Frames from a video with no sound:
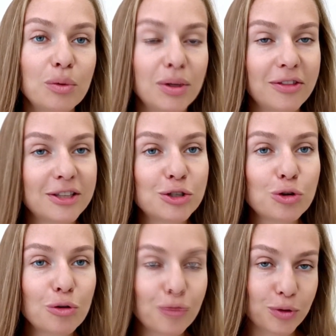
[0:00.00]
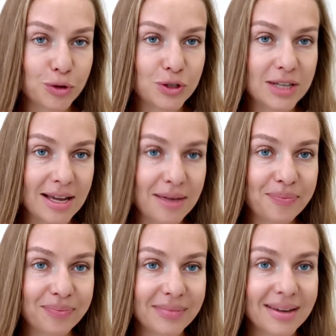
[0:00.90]
Well, this is all for
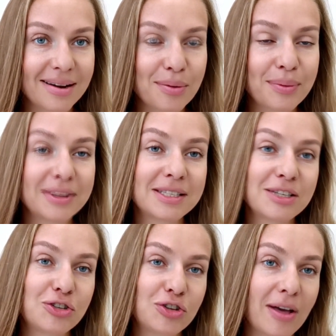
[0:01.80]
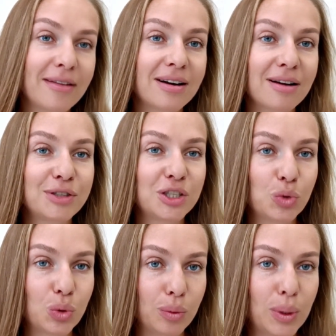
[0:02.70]
today. We will see each other
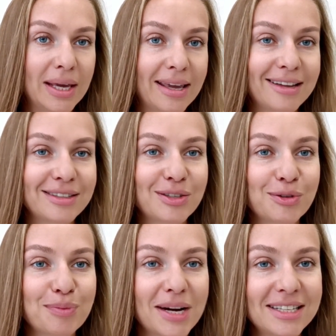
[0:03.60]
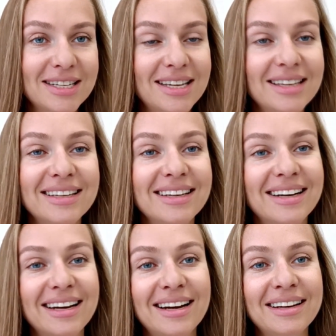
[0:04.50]
after the weekend on Monday.
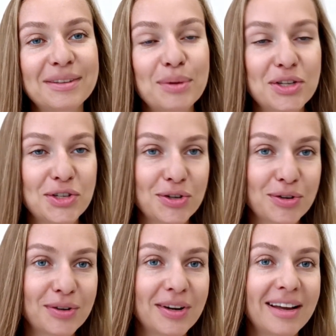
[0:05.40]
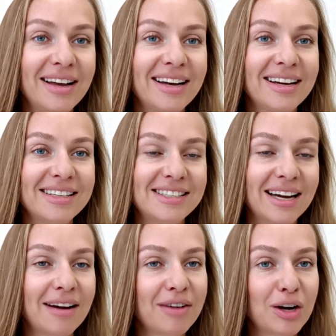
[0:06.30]
I wish you to
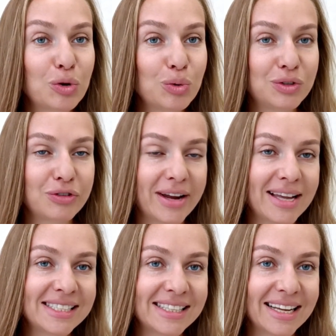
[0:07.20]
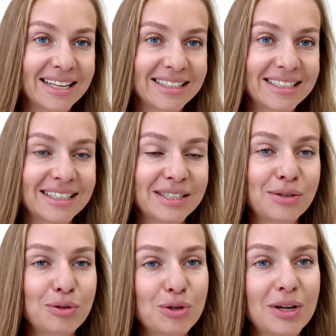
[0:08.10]
have a good rest and,
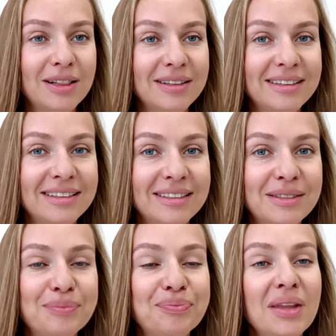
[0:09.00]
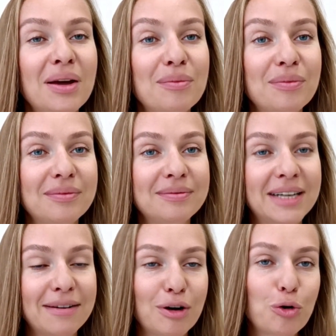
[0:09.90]
as usual,
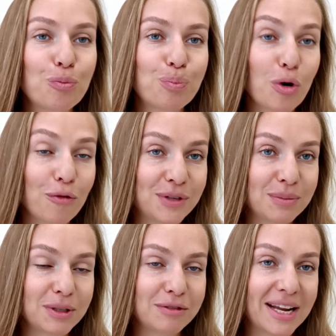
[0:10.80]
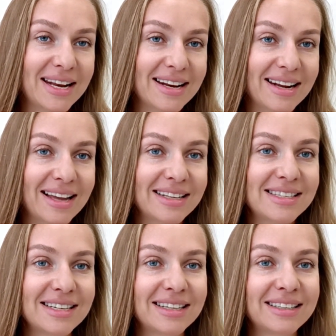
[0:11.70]
have a good profitable trading,
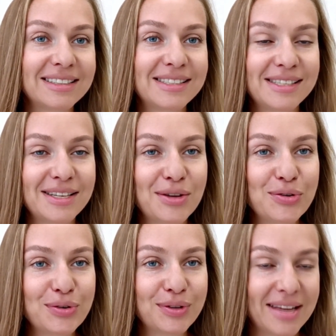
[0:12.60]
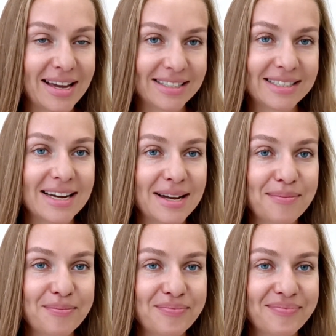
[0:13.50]
and see you next time.